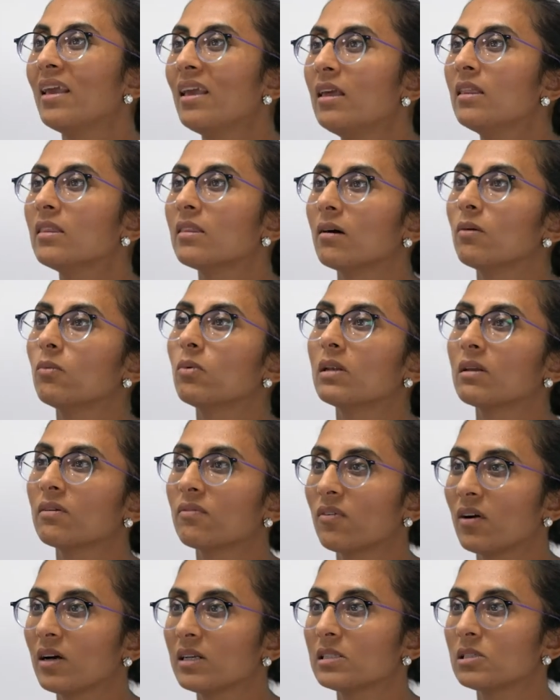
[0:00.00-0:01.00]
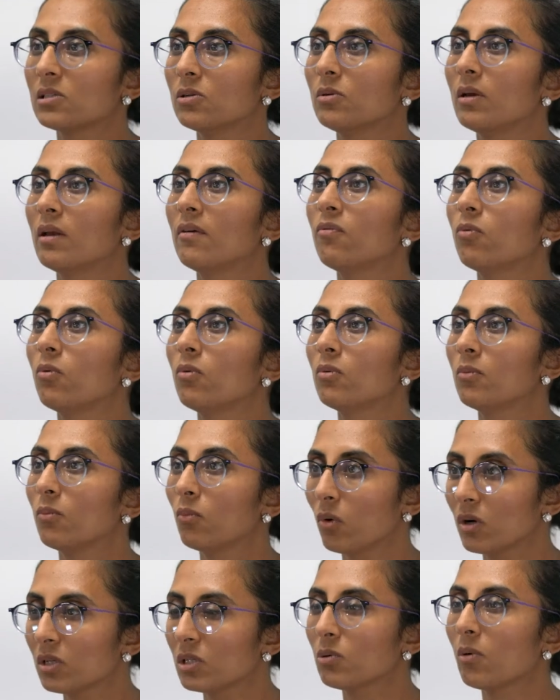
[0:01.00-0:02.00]
Either will advise you if
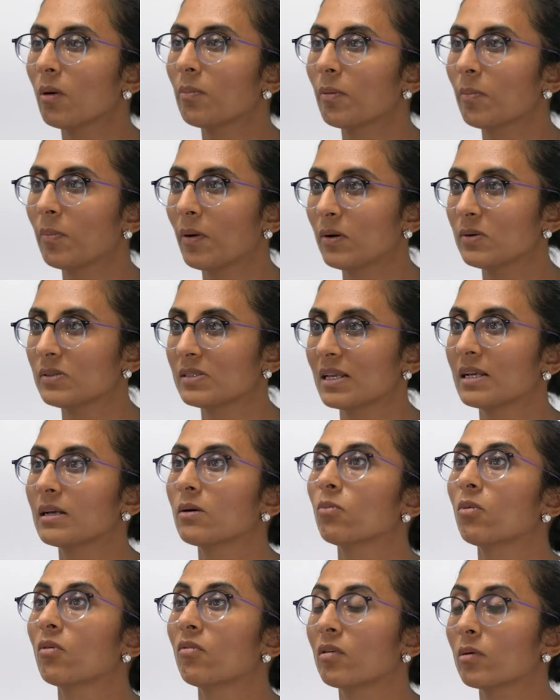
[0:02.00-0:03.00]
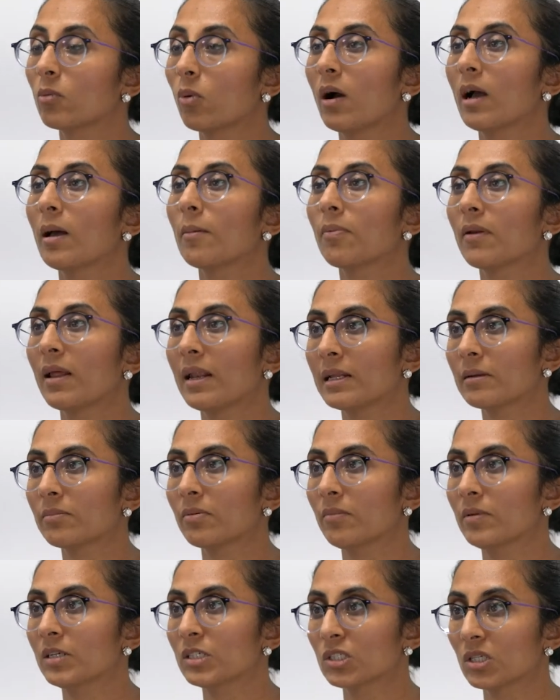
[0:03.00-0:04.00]
what you are proposing will require planning
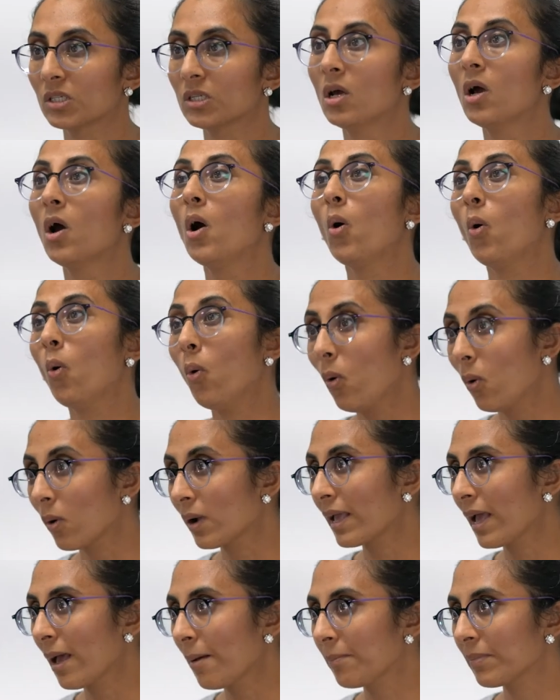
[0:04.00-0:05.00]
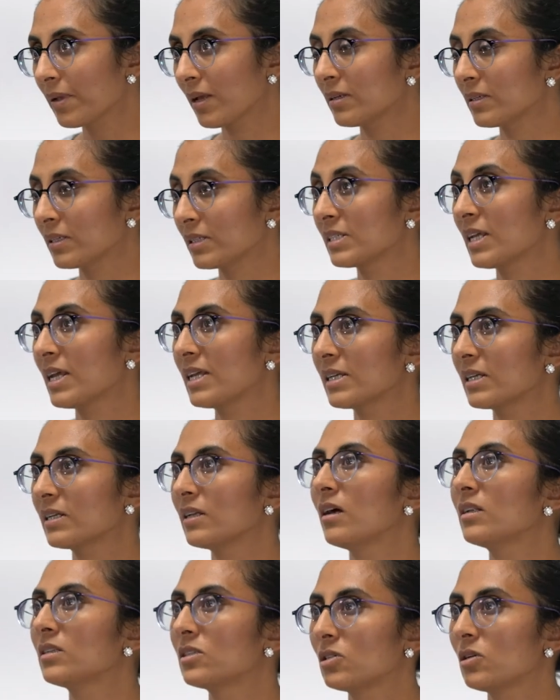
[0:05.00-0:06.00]
permission or can be
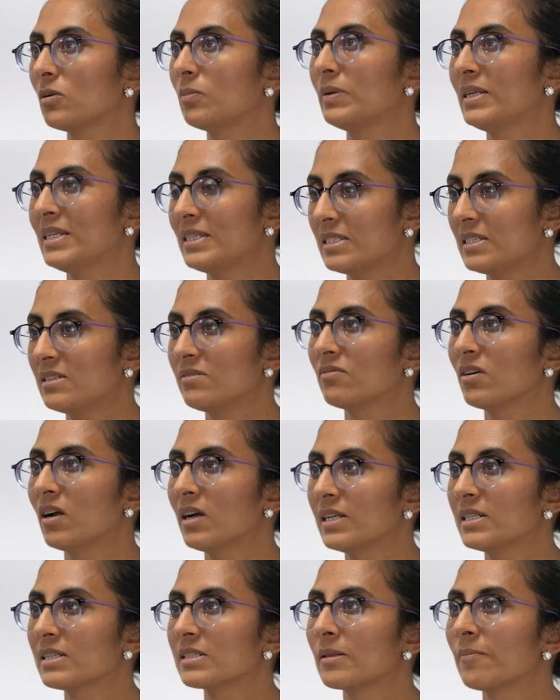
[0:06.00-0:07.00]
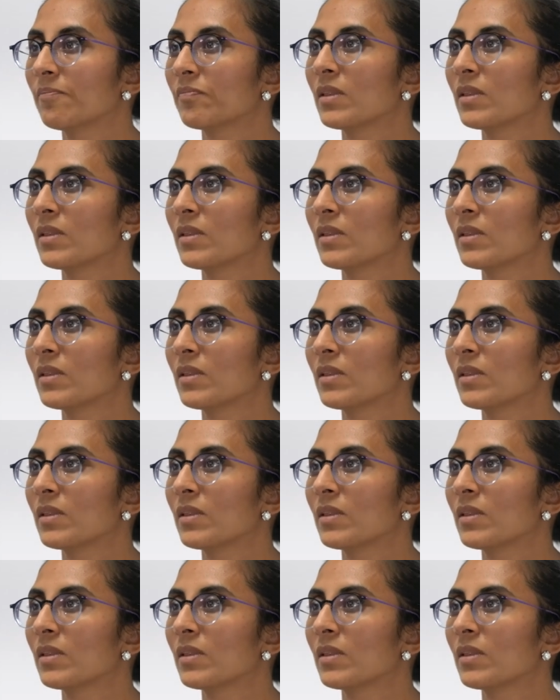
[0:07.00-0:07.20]
undertaken under your PD rights.